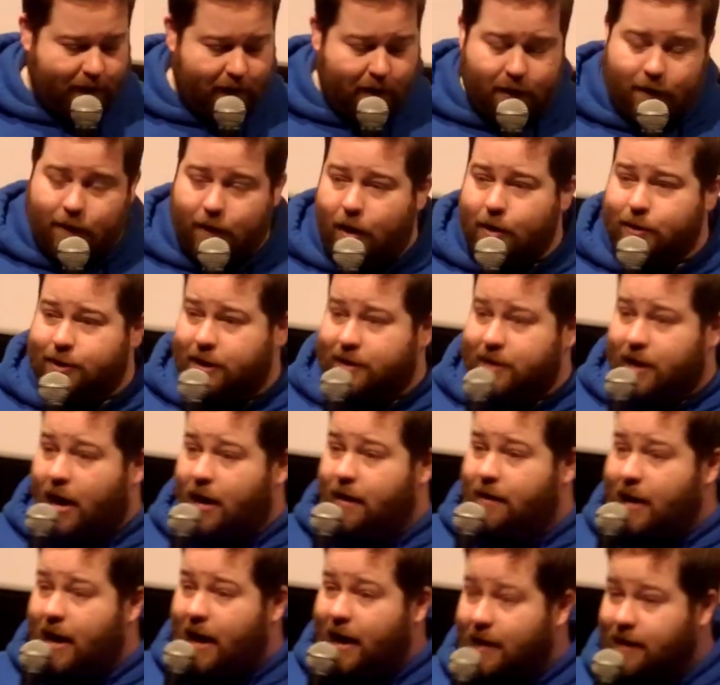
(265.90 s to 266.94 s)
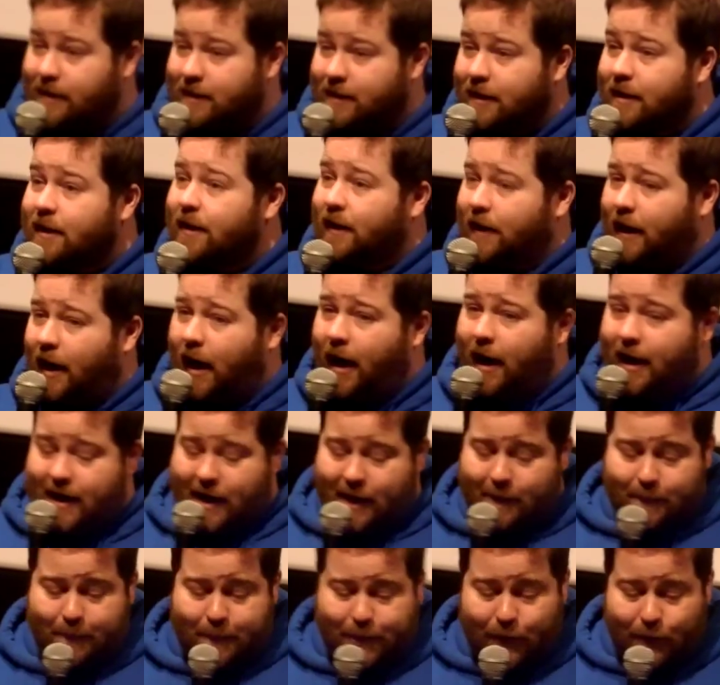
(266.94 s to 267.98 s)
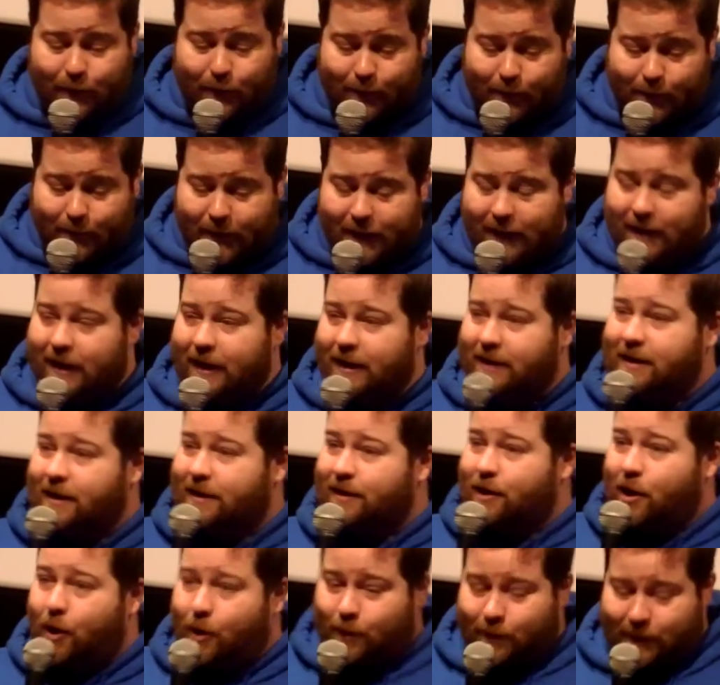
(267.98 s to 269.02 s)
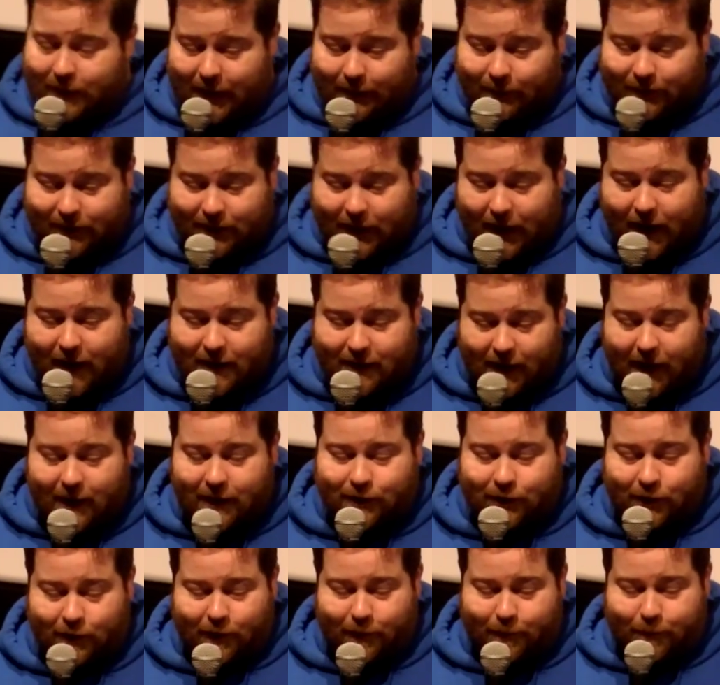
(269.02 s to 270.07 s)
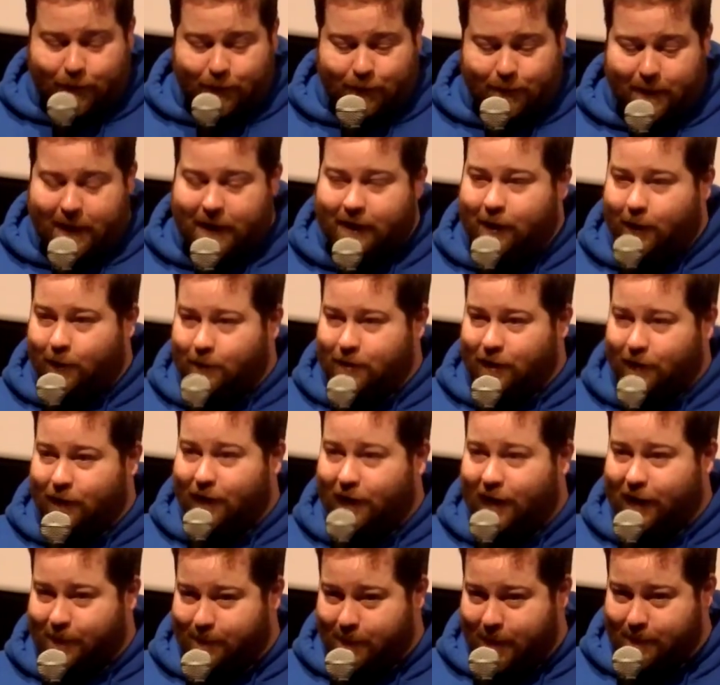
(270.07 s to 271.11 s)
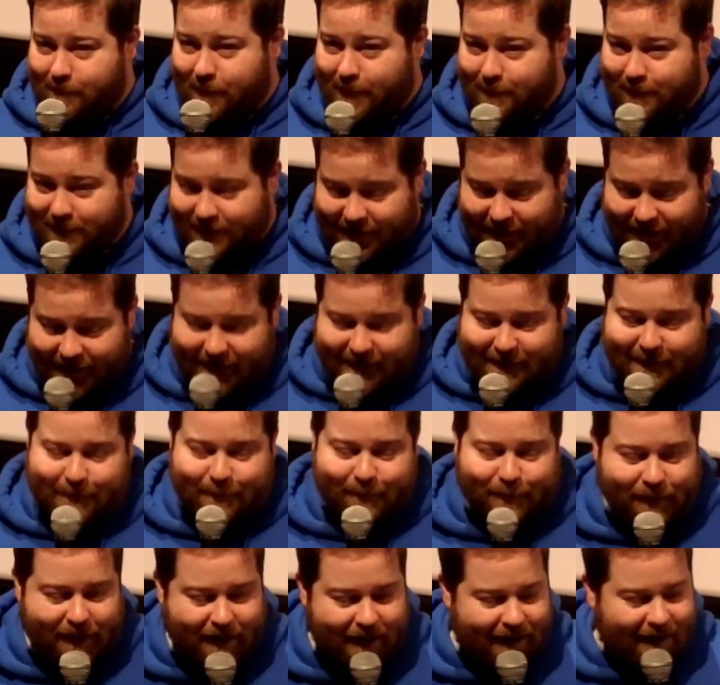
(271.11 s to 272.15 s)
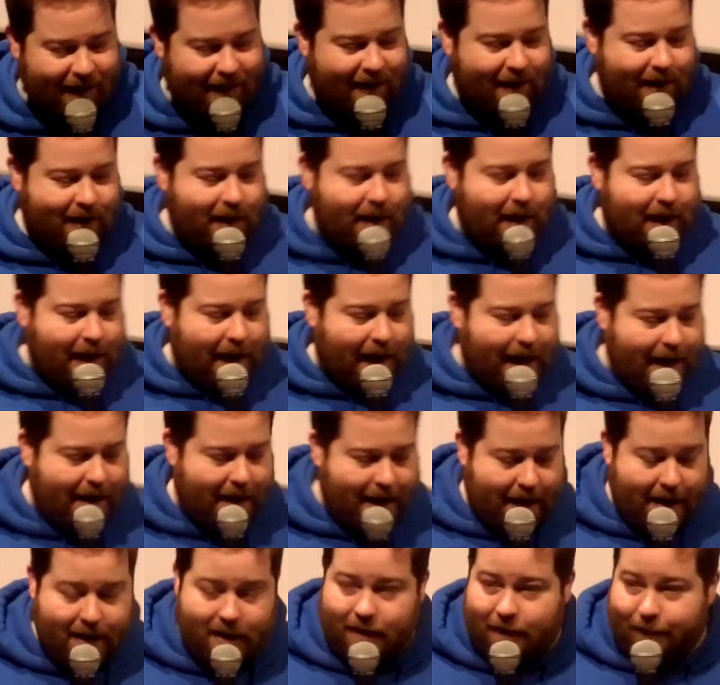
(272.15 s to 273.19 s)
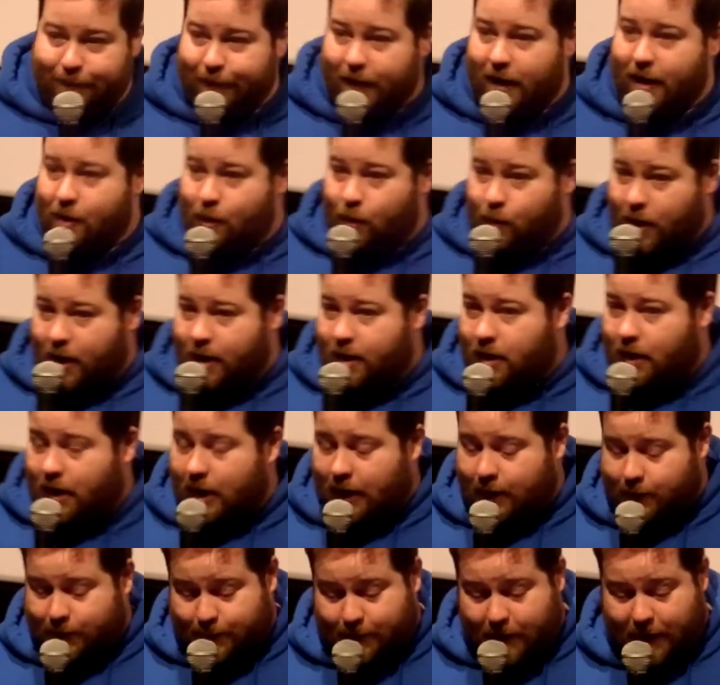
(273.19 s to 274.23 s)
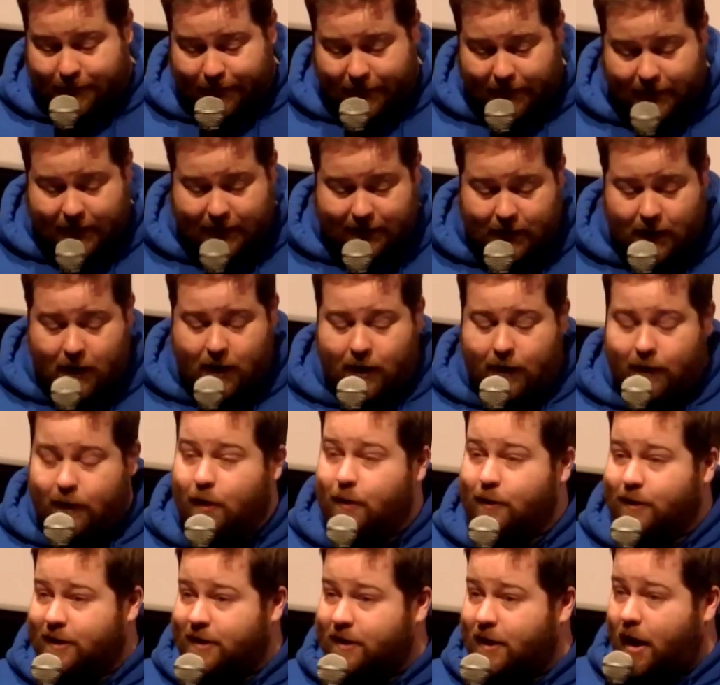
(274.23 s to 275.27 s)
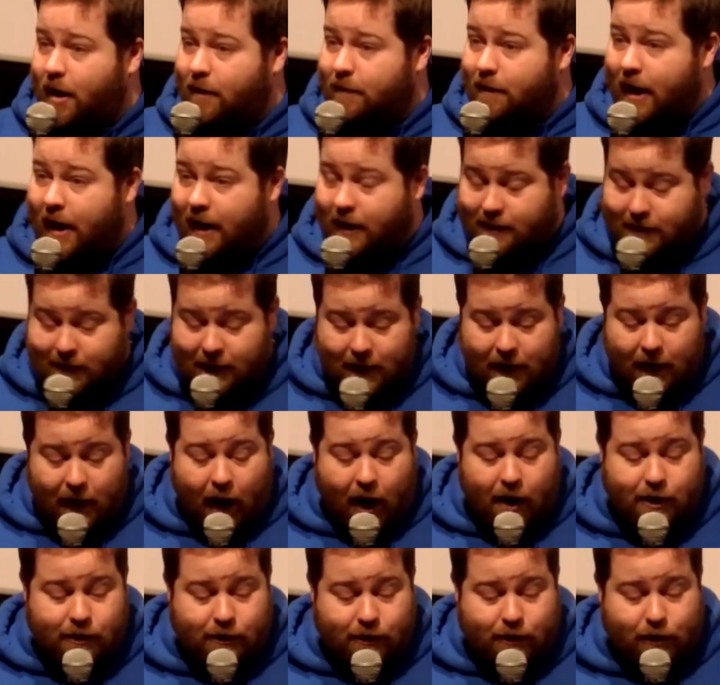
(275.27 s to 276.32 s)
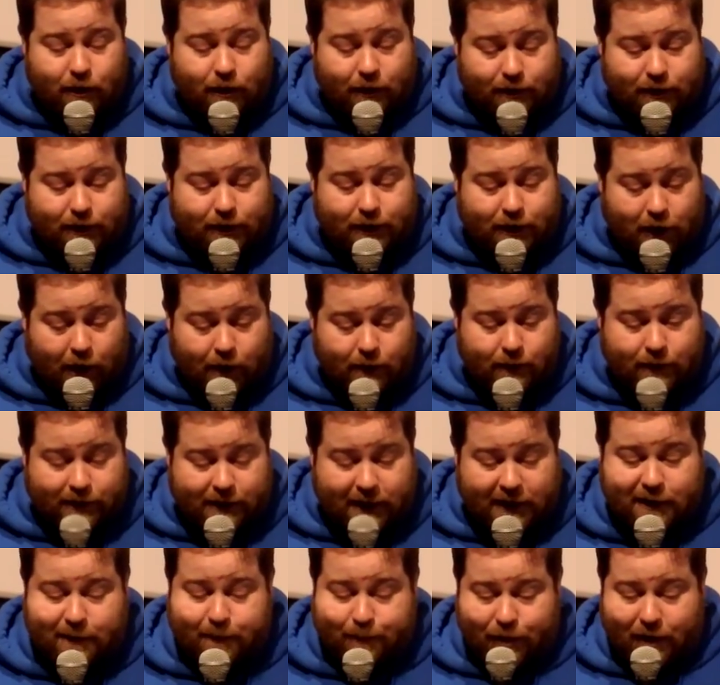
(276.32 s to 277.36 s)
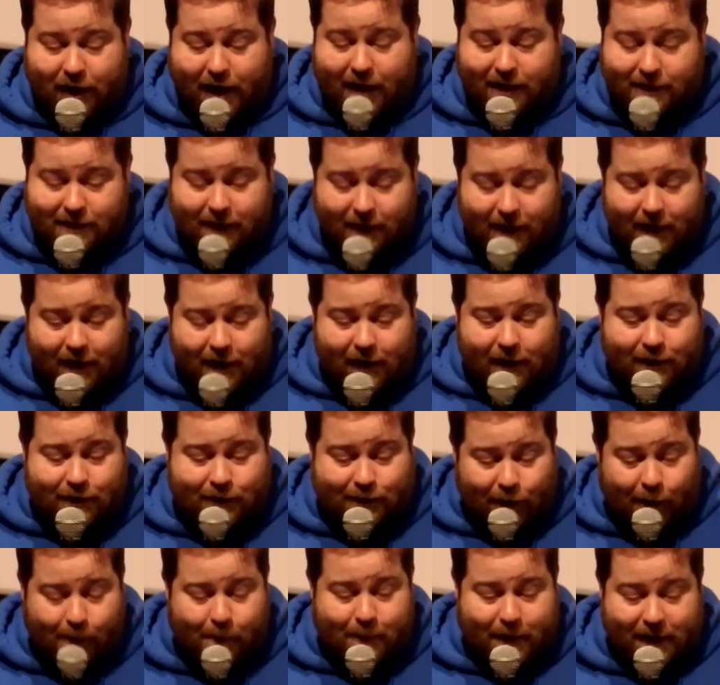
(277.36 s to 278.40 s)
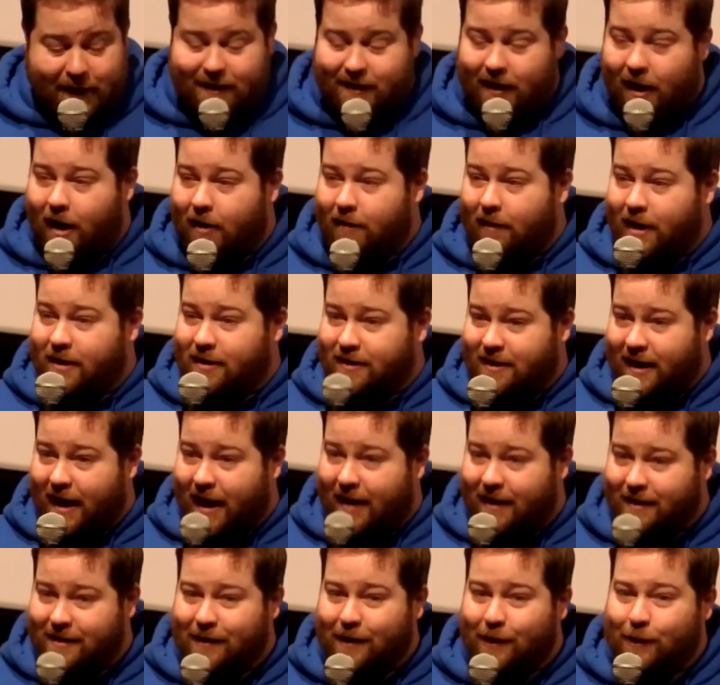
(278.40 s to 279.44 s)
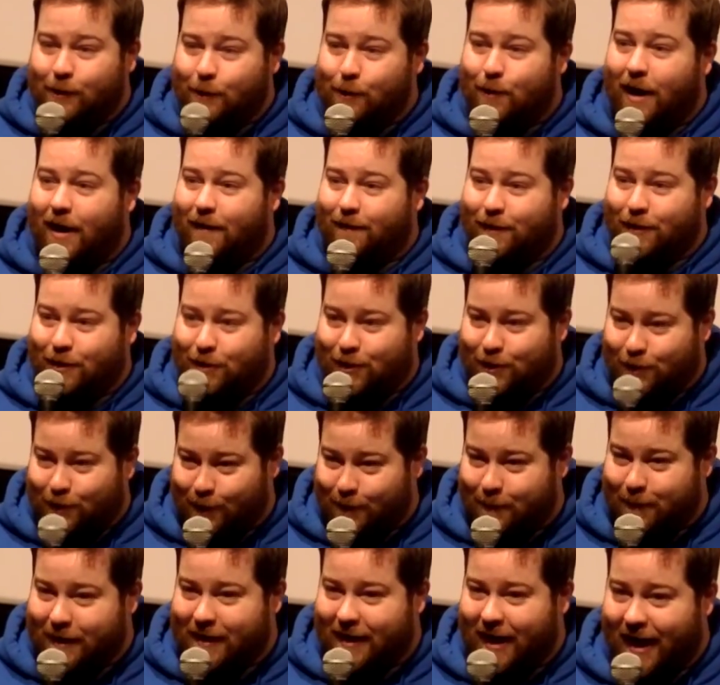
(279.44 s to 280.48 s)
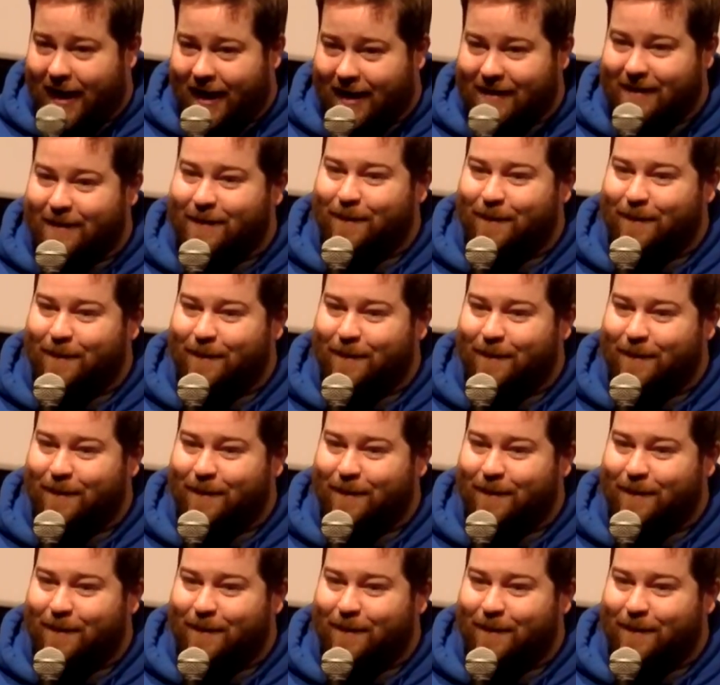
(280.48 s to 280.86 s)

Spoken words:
Roses are red. I am blue. It is cold outside. I should have put my coat on like my mum said. And then the final one, which is my favourite, is roses are red. Uncooked toast is bread. Zombies are undead. You have a stupid head.